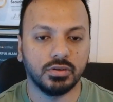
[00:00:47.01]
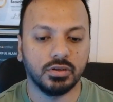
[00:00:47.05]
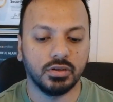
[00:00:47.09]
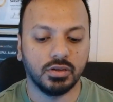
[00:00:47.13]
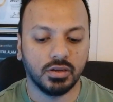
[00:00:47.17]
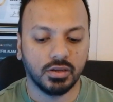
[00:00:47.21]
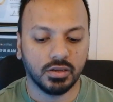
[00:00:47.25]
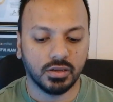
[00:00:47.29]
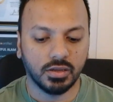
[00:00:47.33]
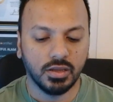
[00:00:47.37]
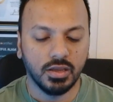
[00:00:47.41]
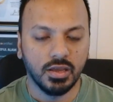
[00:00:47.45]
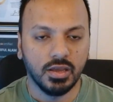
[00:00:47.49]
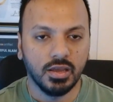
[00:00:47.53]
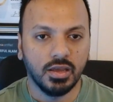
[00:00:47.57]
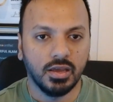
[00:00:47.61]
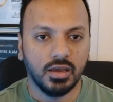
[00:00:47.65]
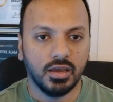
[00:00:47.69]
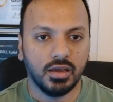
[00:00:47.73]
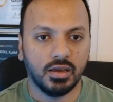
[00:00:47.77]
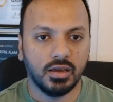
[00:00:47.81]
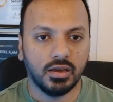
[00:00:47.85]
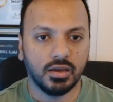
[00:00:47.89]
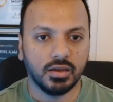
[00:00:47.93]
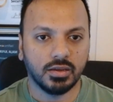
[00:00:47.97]
uh,
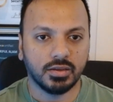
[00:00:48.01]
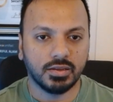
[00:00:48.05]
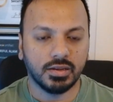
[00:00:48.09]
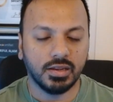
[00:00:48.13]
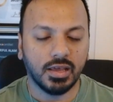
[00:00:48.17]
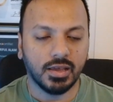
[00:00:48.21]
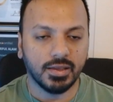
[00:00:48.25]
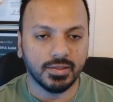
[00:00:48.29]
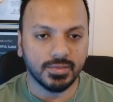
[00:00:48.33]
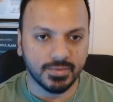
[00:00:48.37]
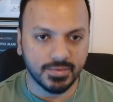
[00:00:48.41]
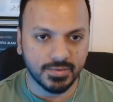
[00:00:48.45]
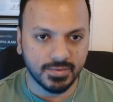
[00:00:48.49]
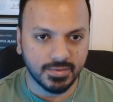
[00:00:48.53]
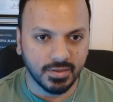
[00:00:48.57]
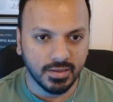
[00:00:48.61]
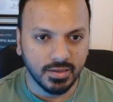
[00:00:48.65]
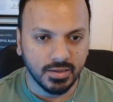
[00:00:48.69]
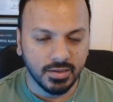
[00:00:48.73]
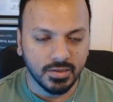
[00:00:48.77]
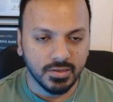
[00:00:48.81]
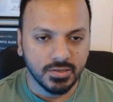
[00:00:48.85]
uh, clients.